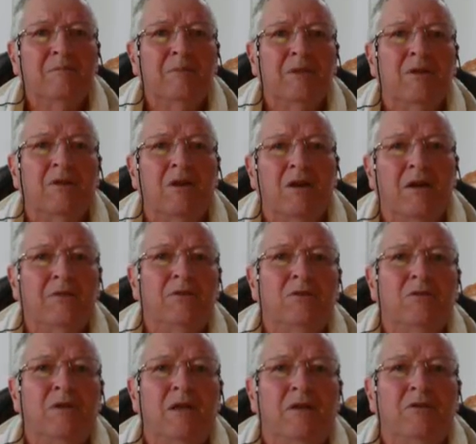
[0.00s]
but alive
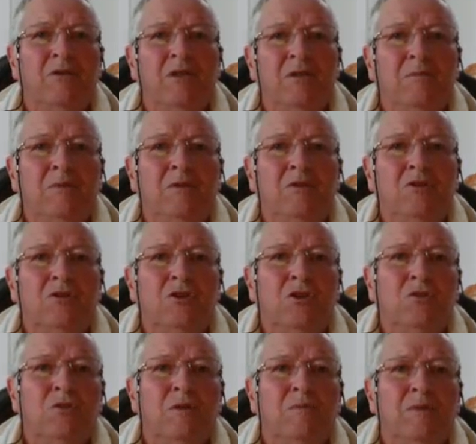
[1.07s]
to Elohim in
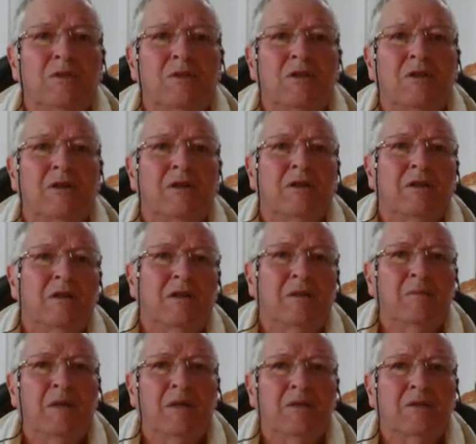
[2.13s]
Yeshua Messiah
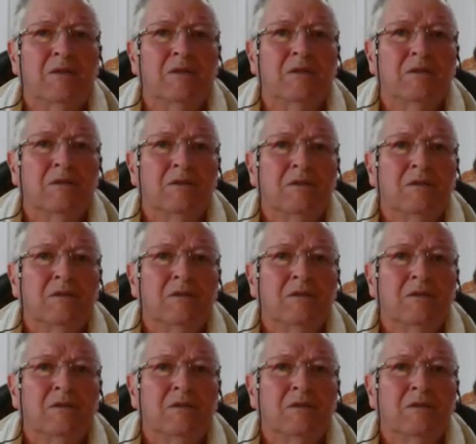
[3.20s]
our master.